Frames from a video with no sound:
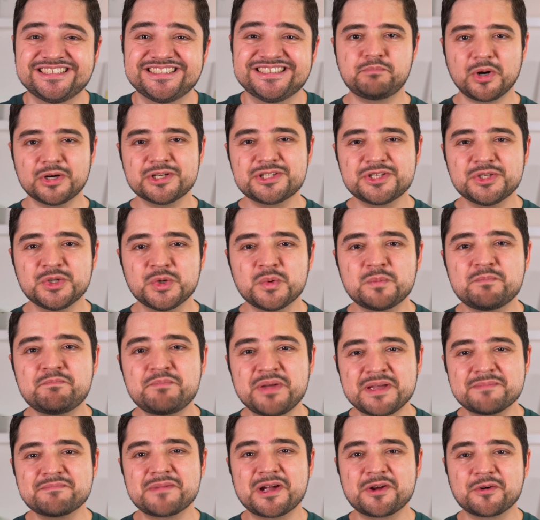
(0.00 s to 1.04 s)
Part 2,
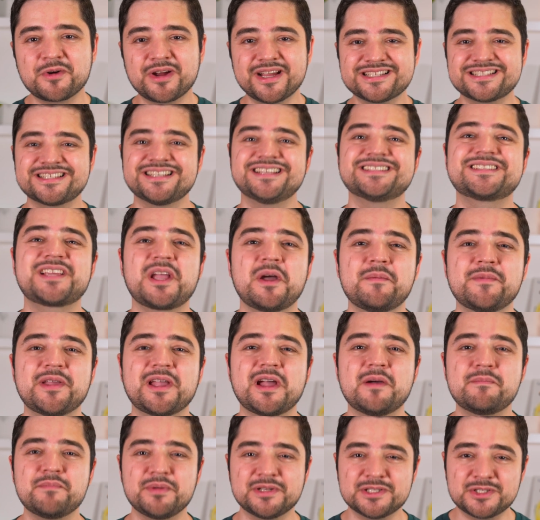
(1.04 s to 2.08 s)
Pimp My Rice, is coming
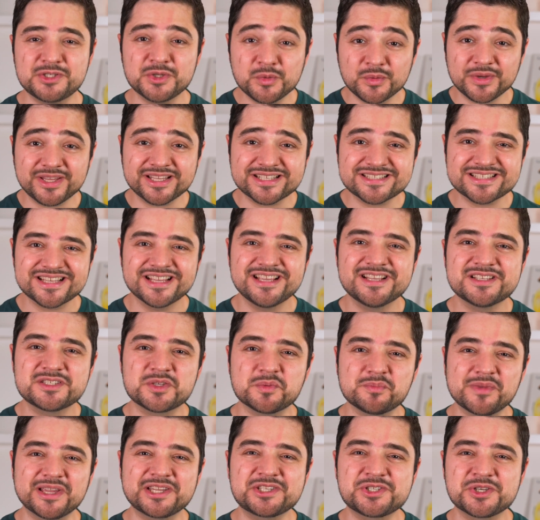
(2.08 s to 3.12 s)
up in 2 weeks,
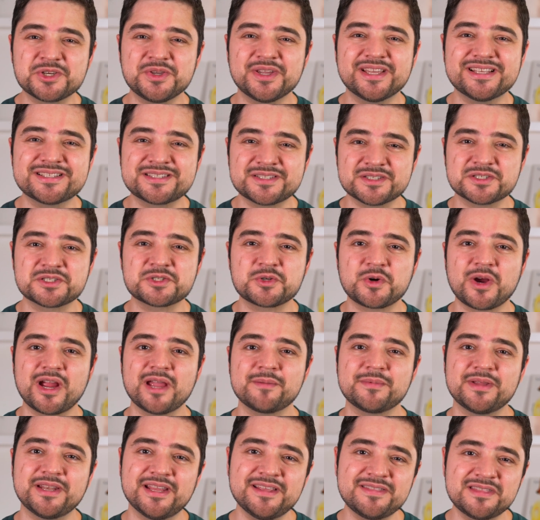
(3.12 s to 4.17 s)
so make sure you hit
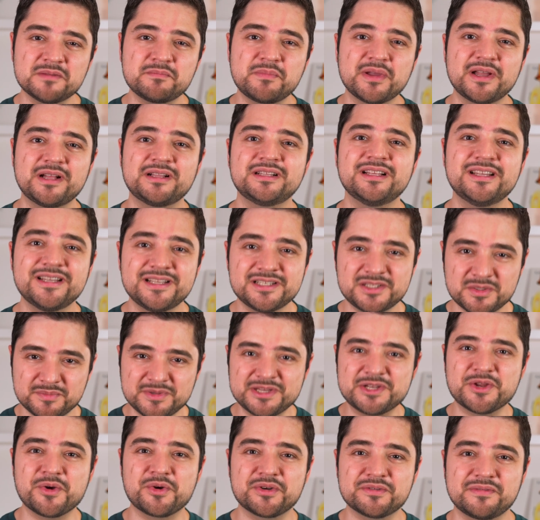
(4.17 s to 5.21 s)
subscribe and hit the bell to
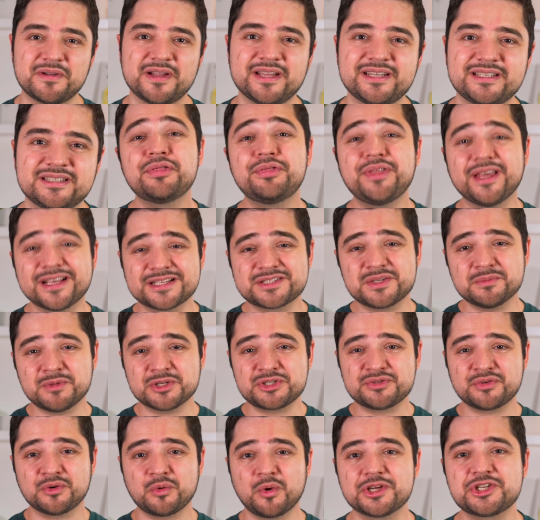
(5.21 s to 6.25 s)
be notified. Thanks so
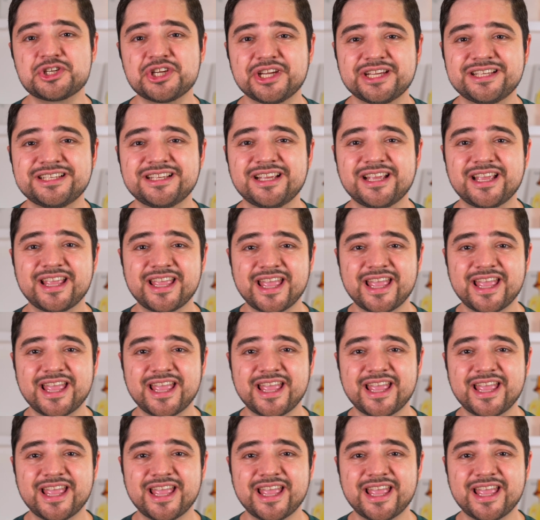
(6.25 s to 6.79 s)
much for watching.